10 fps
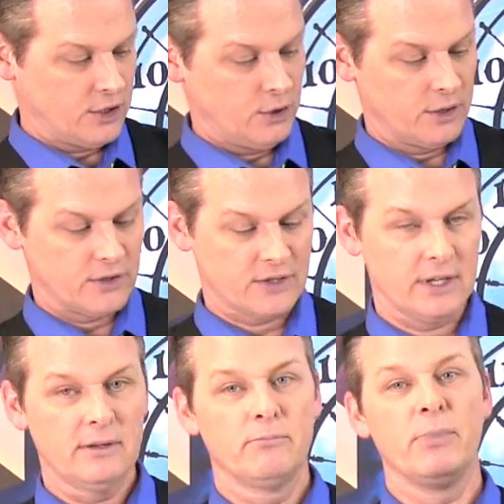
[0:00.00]
as you can
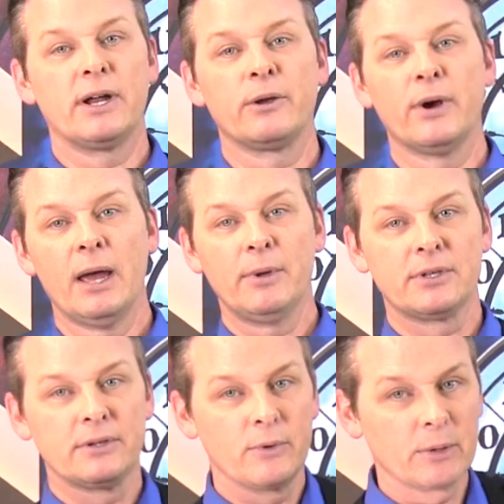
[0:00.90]
see, bunny
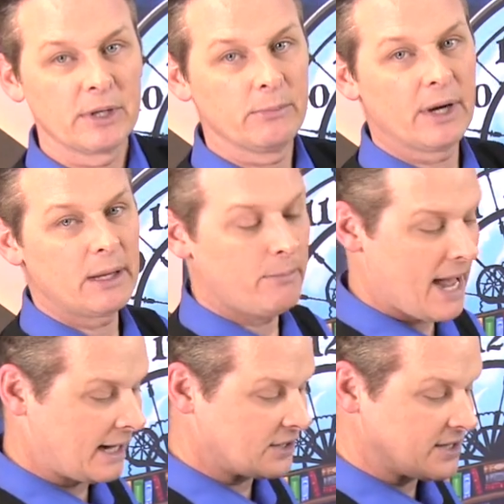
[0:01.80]
rabbit, we're gonna put the bunny
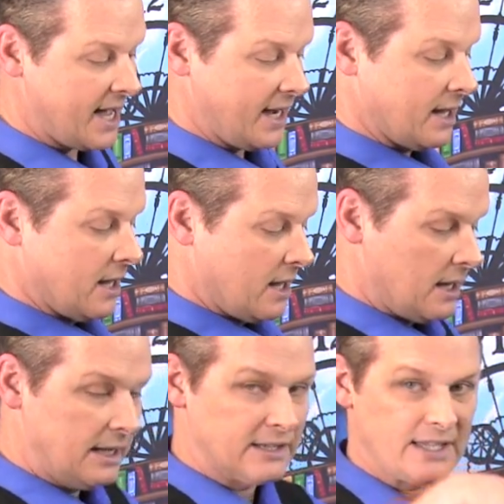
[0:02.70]
back inside.
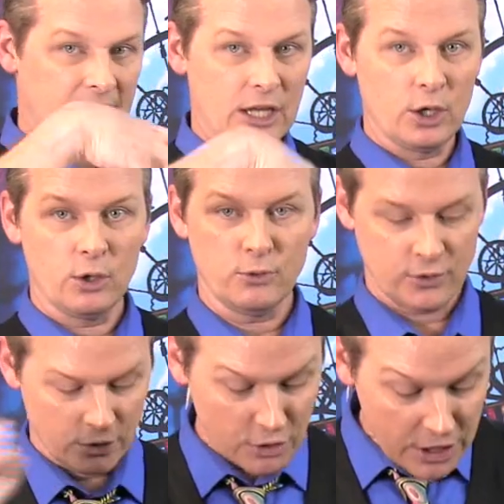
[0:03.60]
Inside he
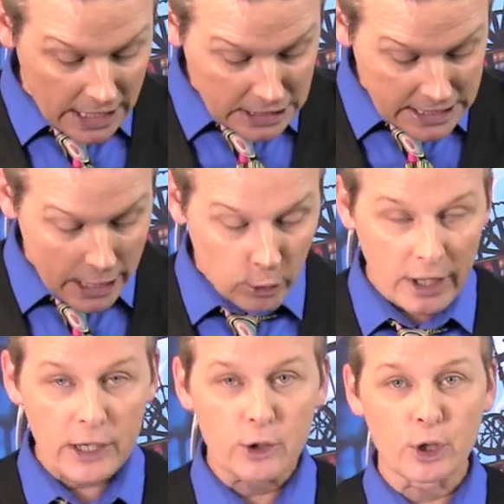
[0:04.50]
goes. Stay inside,
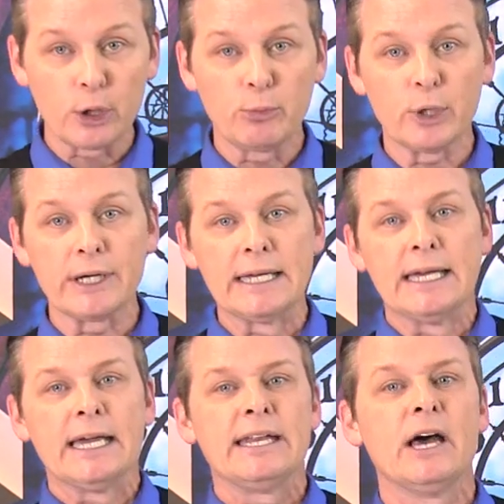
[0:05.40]
okay? You're a good boy.
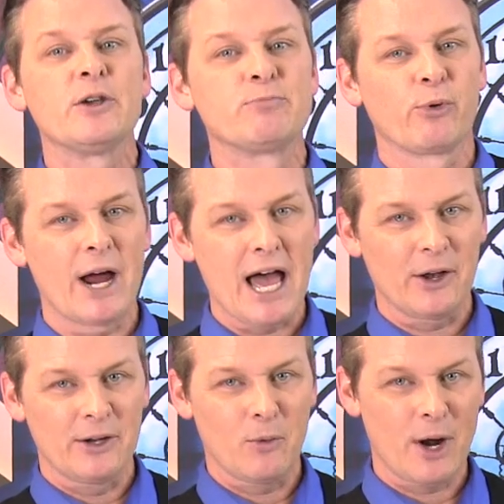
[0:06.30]
Now he's
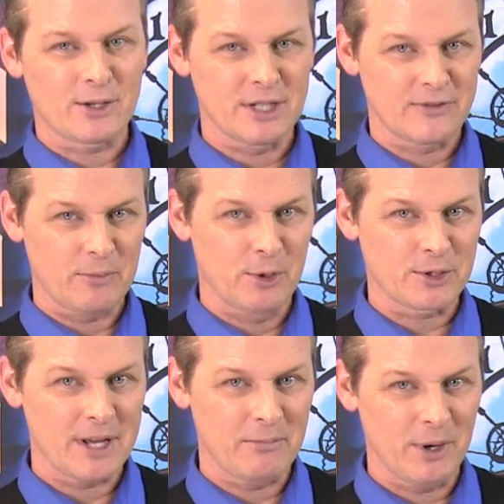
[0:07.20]
brown. Now watch this. If I
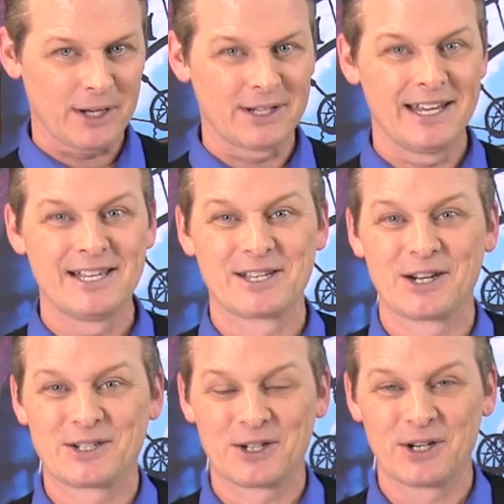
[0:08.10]
push that button, he's
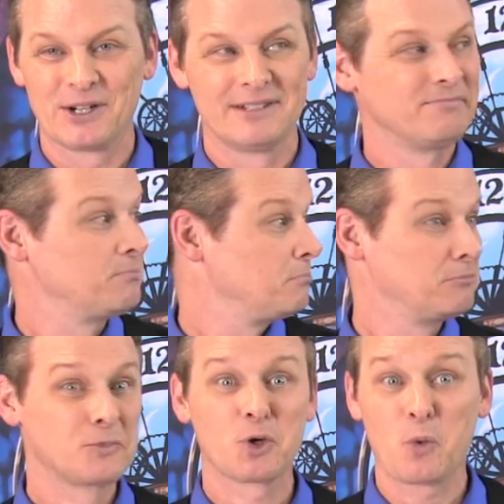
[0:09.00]
going to turn
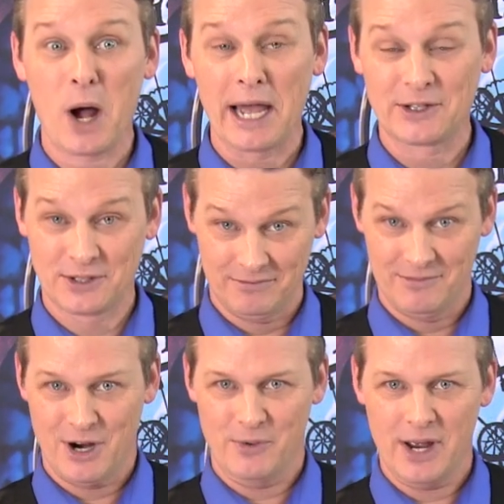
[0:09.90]
to white.
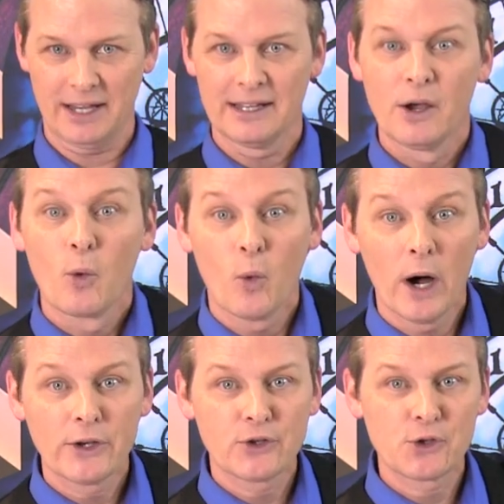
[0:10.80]
Are you ready?
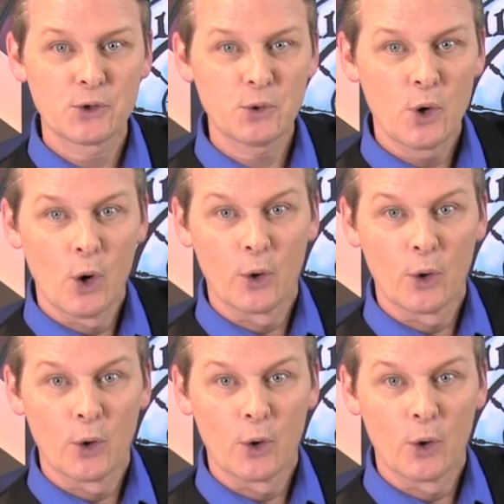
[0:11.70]
One, two,